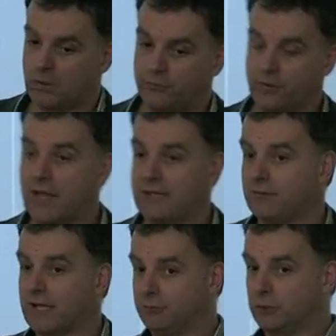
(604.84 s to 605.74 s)
So
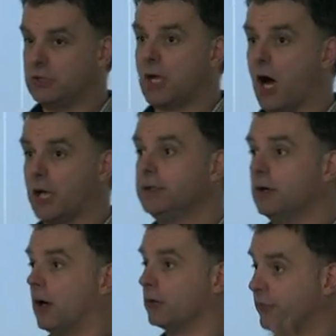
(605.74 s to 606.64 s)
they rely
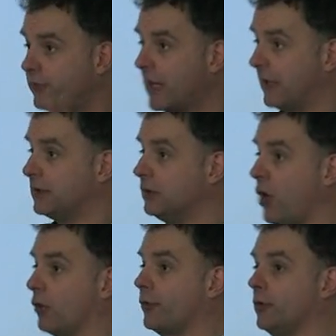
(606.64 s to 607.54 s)
on selling
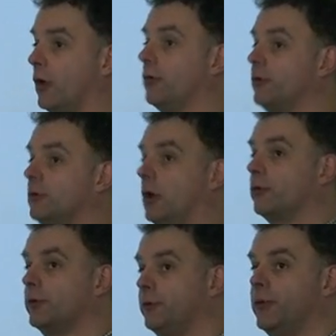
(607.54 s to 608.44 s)
lots and lots and
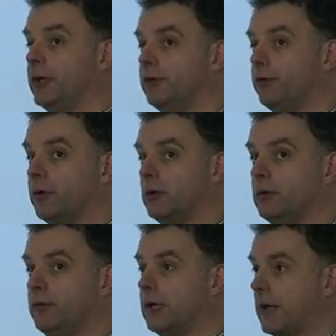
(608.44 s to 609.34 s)
lots of seats
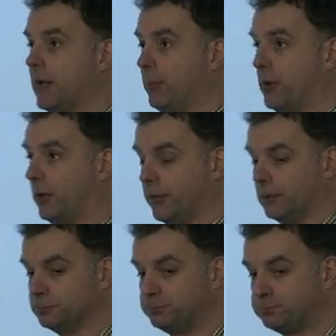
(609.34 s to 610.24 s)
to get their profit.